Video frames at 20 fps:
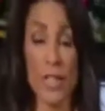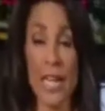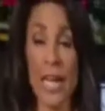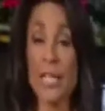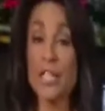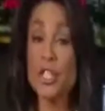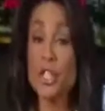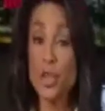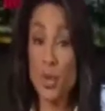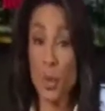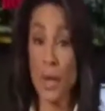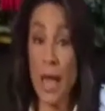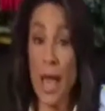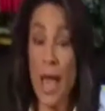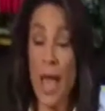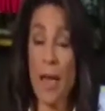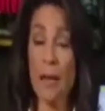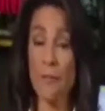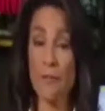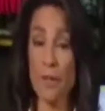for the last two and
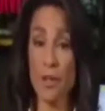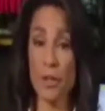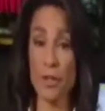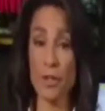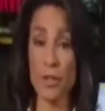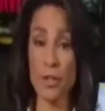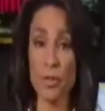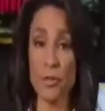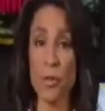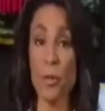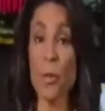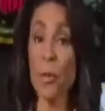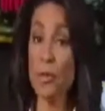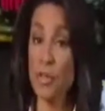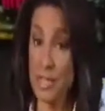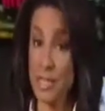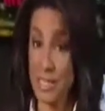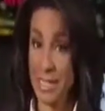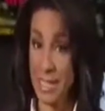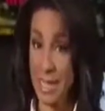a half years for
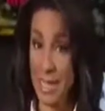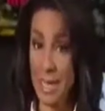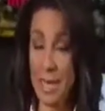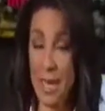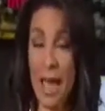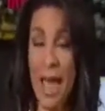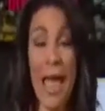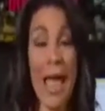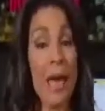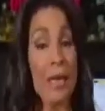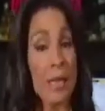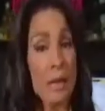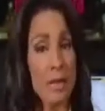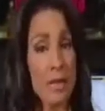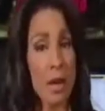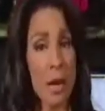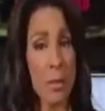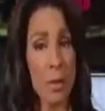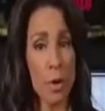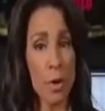both the city and the
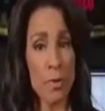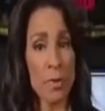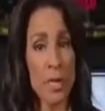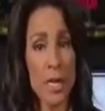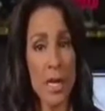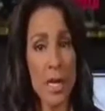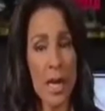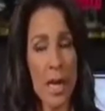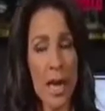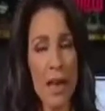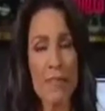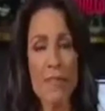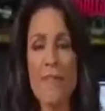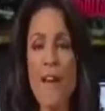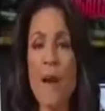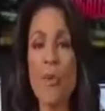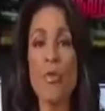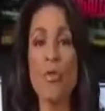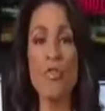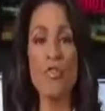suburbs and
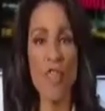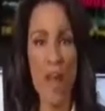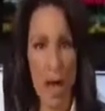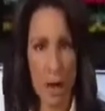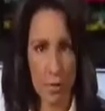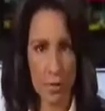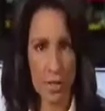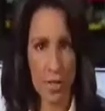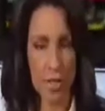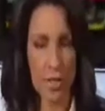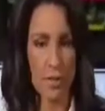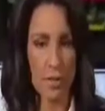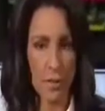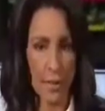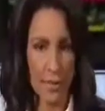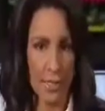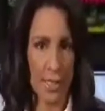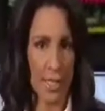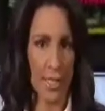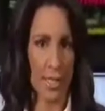found thousands of
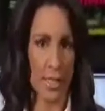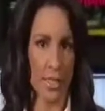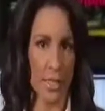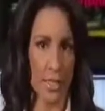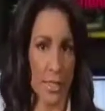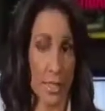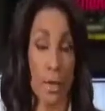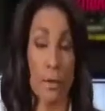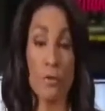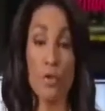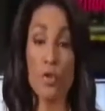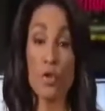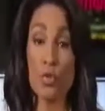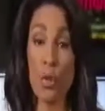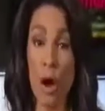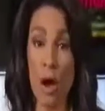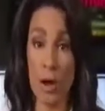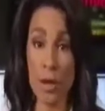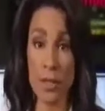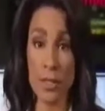instances of
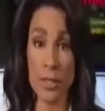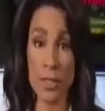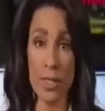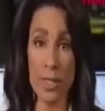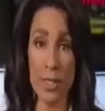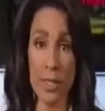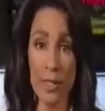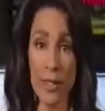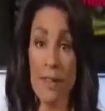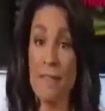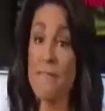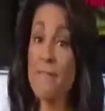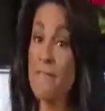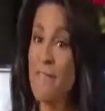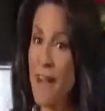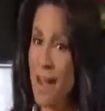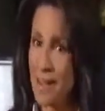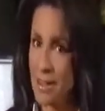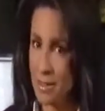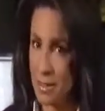drugs,
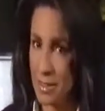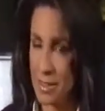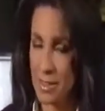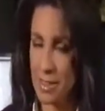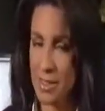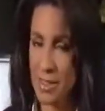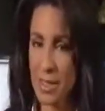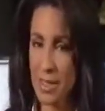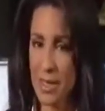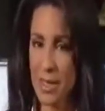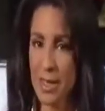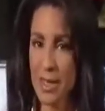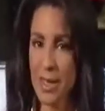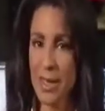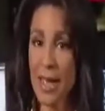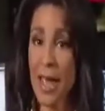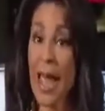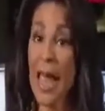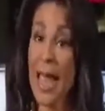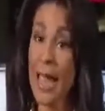violence,
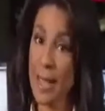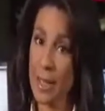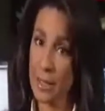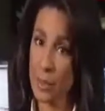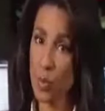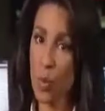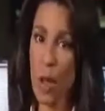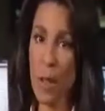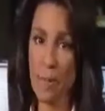and